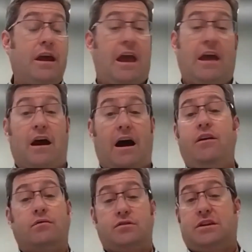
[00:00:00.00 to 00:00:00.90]
And I
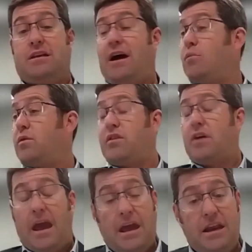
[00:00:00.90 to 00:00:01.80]
don't say that with
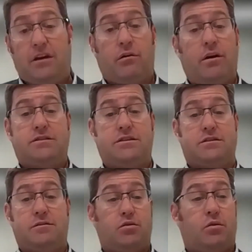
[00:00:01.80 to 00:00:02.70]
any
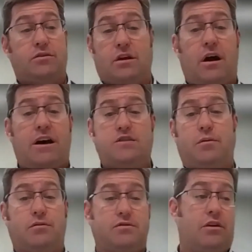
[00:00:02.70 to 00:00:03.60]
criticism towards the hospitals.